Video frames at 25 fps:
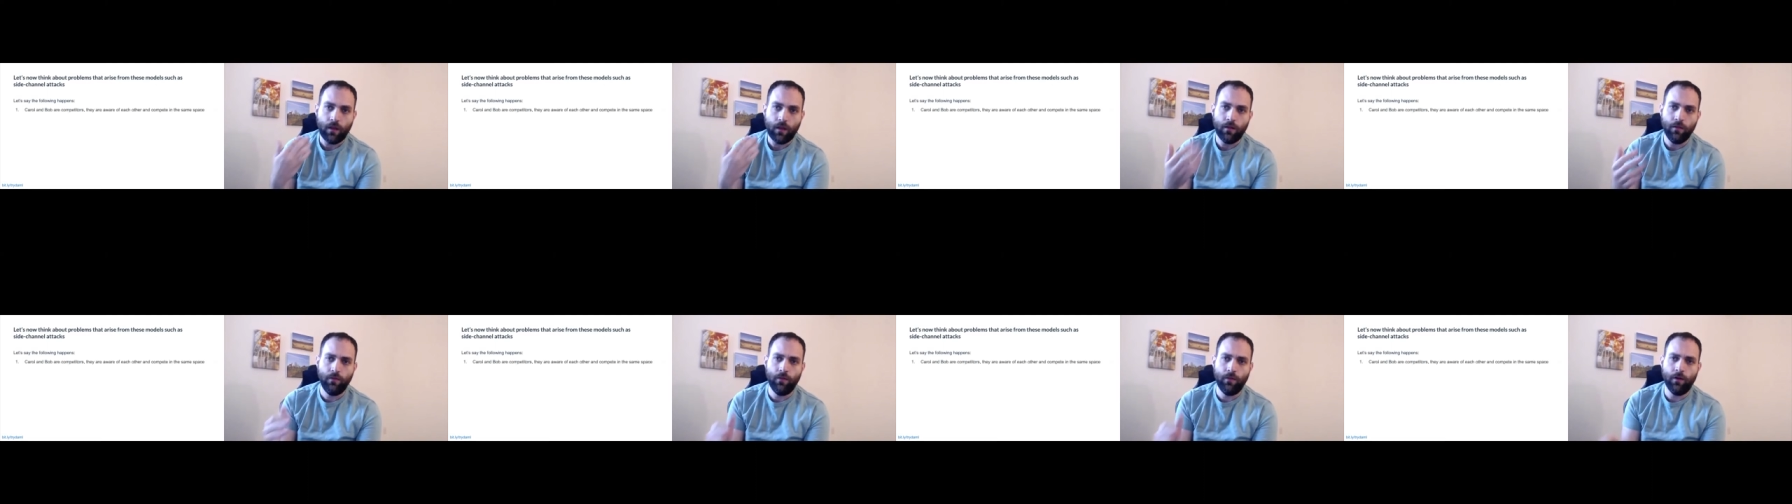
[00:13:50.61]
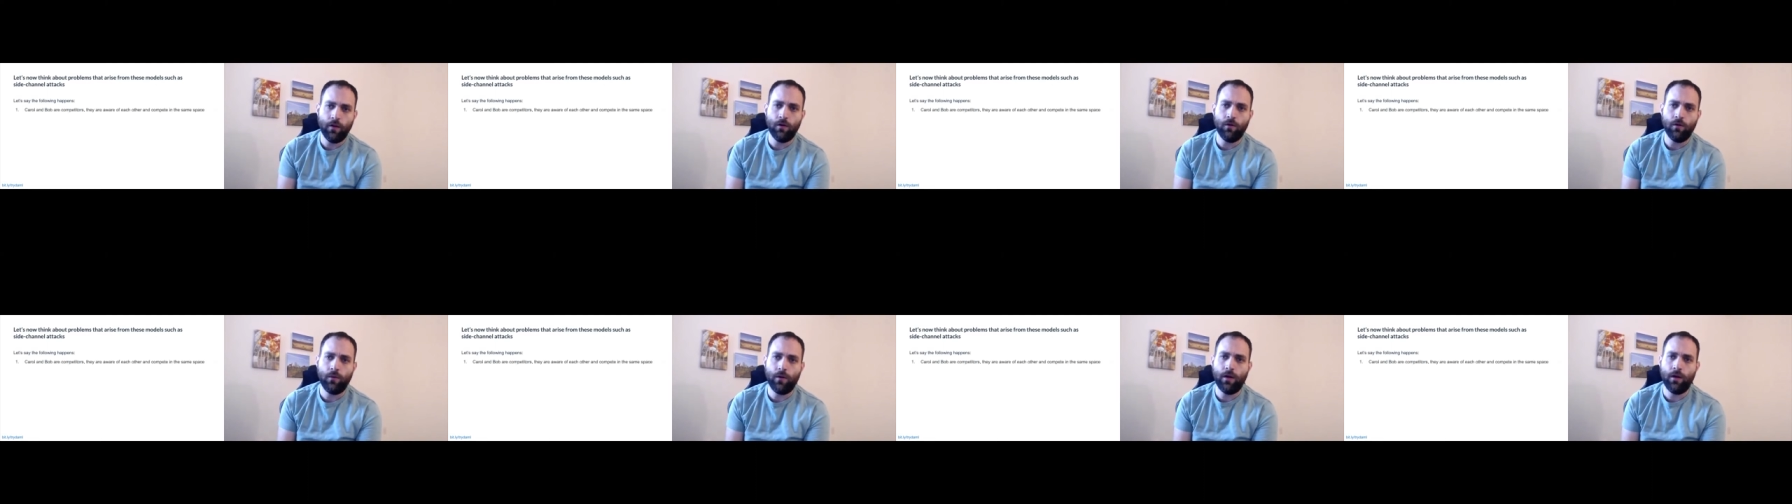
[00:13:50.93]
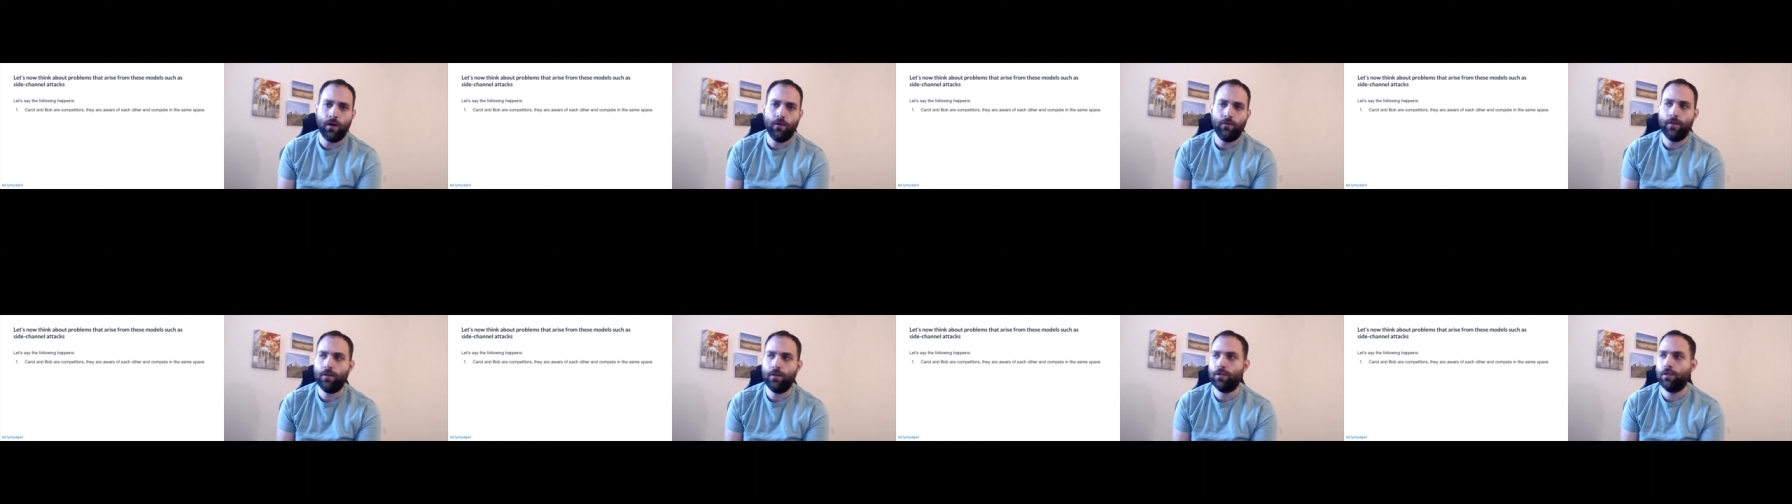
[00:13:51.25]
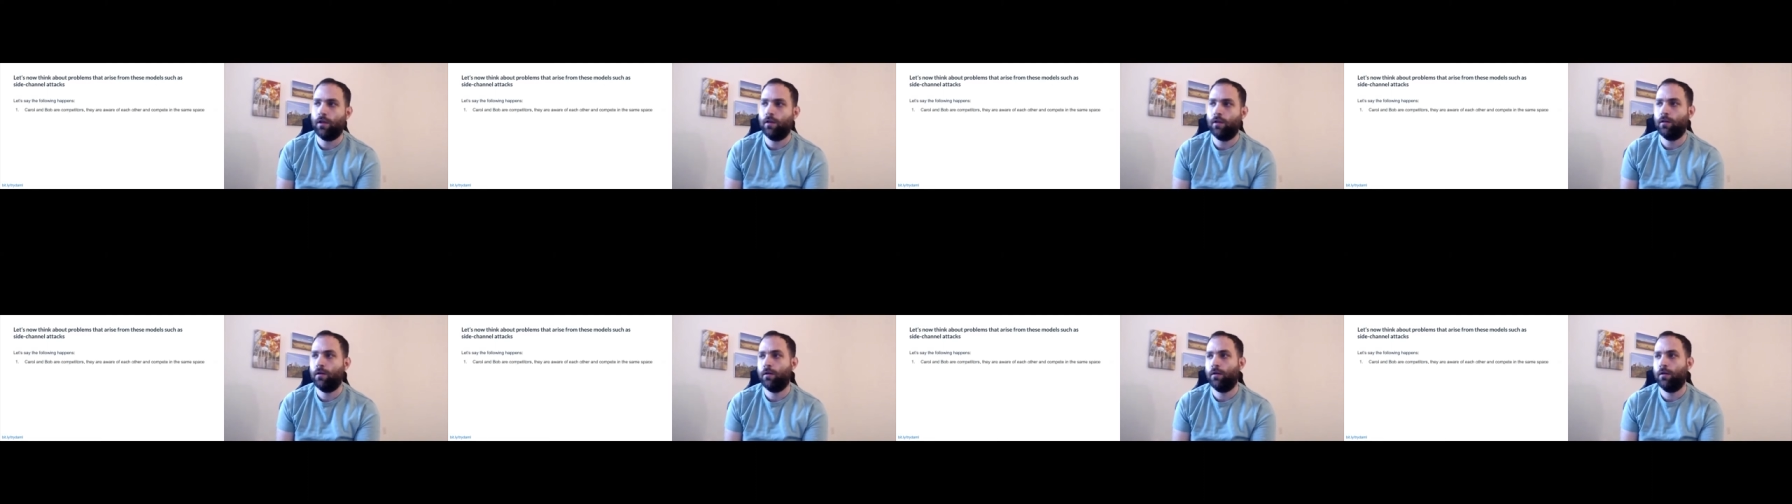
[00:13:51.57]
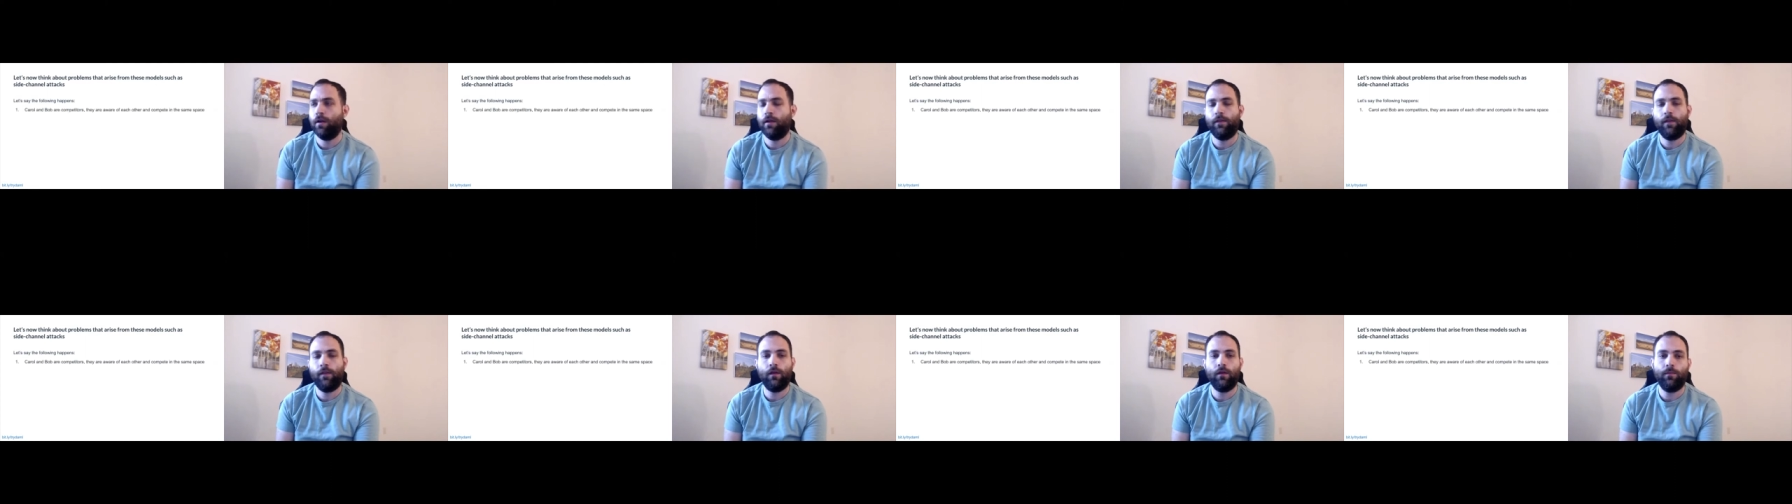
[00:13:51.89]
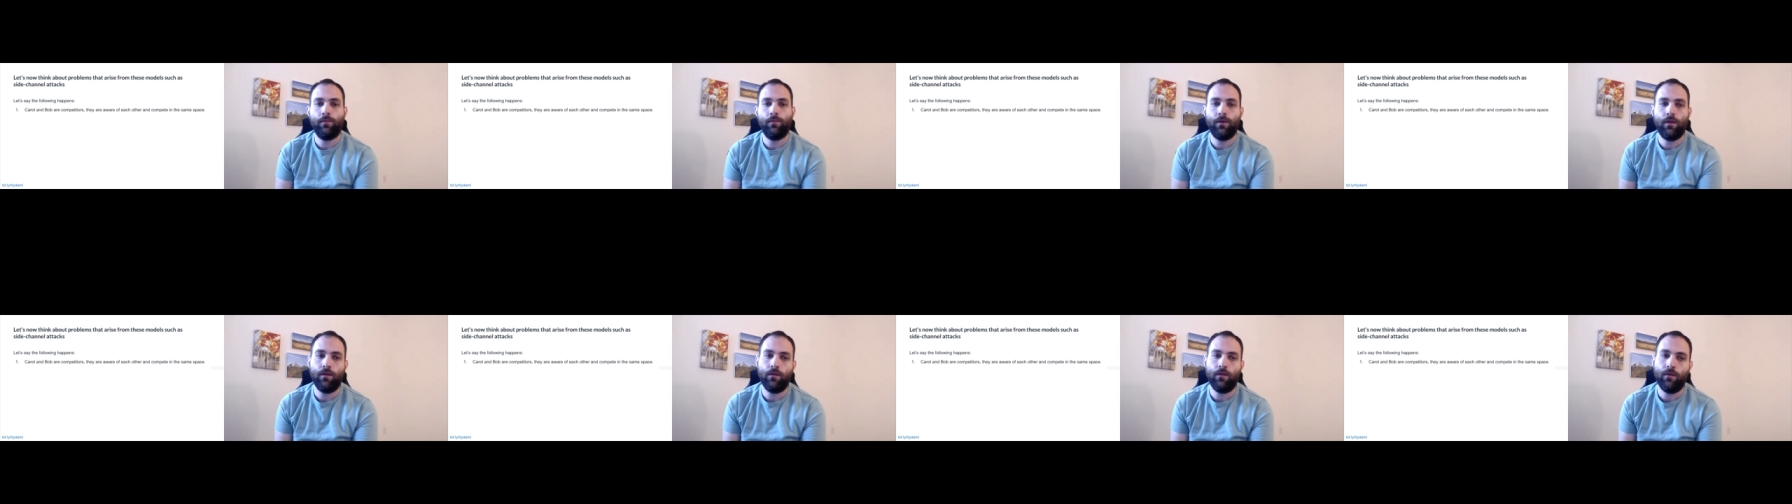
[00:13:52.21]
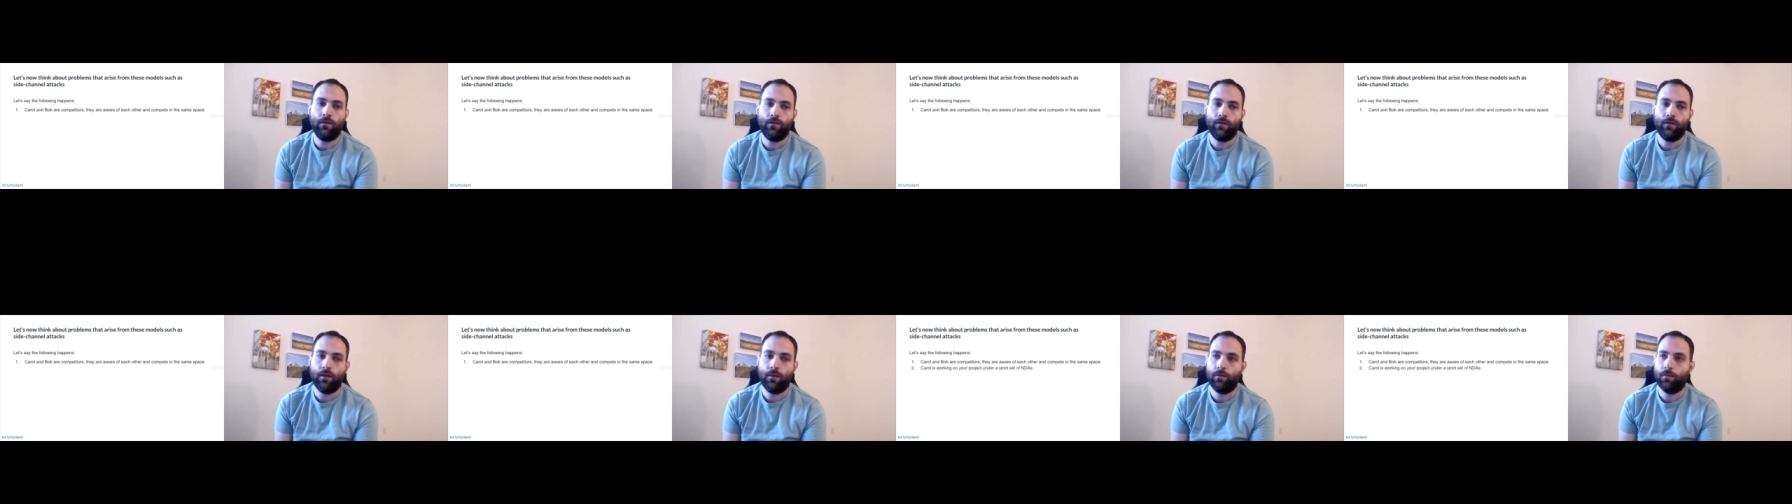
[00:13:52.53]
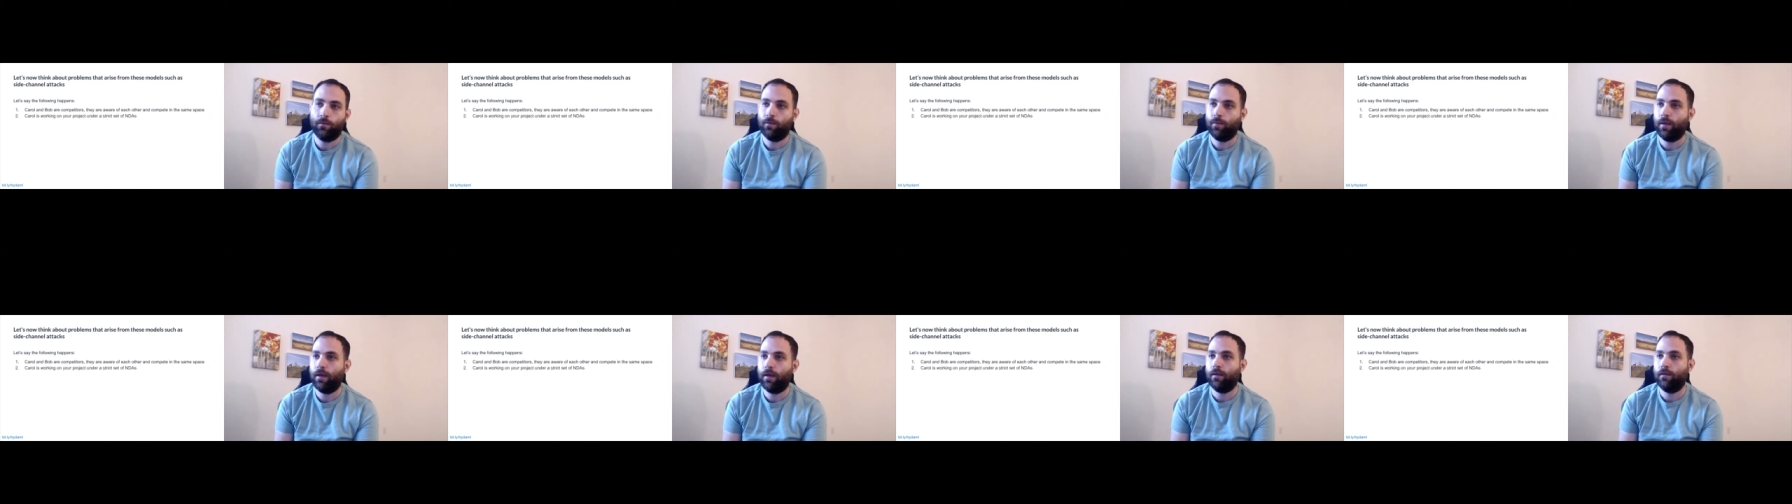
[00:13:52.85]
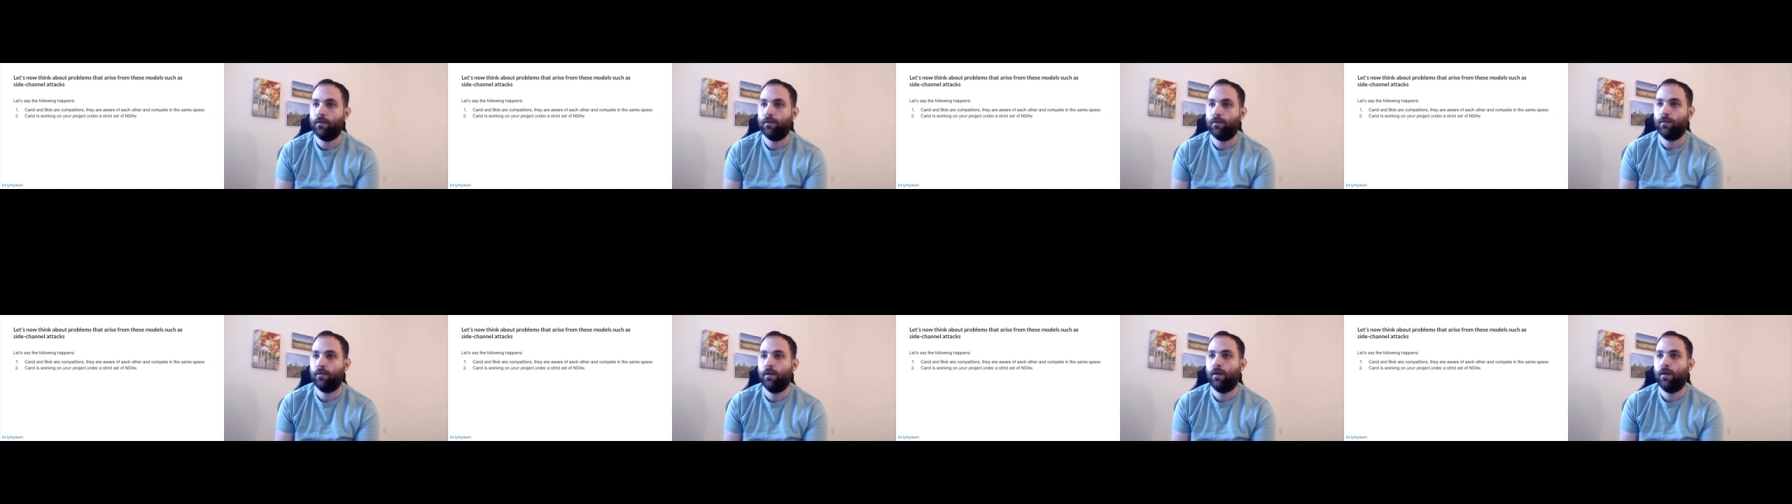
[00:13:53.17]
They're aware of each other and they compete in the same space.